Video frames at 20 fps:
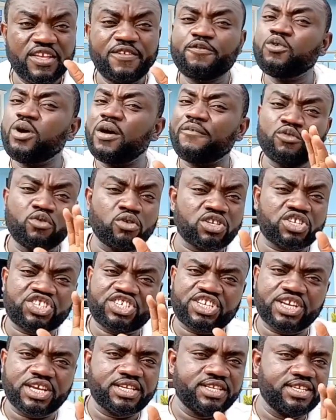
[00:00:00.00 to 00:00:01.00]
If you have not
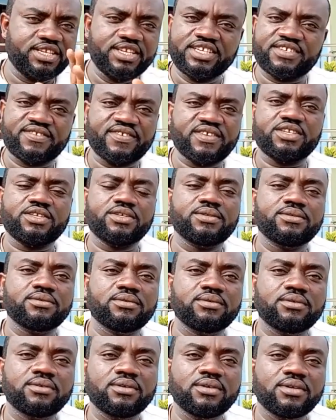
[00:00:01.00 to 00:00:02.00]
shared this video,
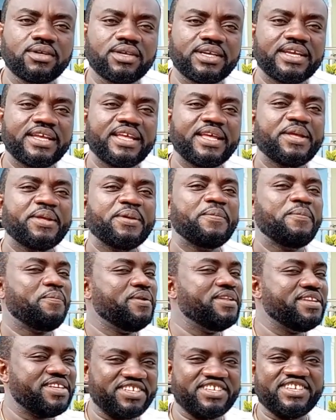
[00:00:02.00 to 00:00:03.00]

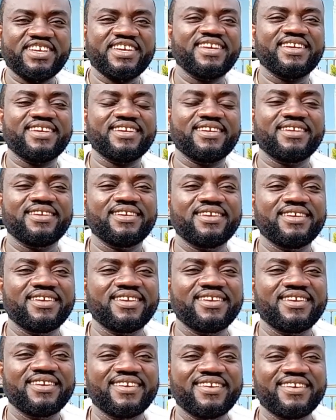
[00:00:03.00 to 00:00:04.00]
please share.
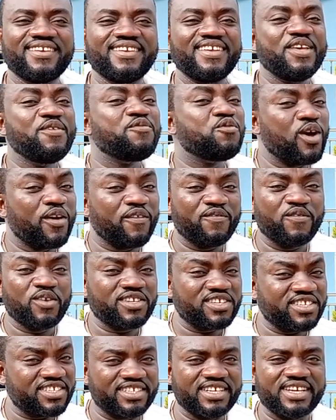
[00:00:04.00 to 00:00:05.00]
If you have
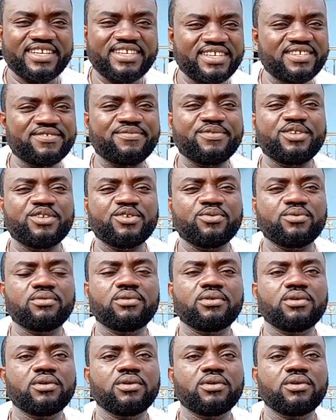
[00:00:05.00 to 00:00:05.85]
not shared this video,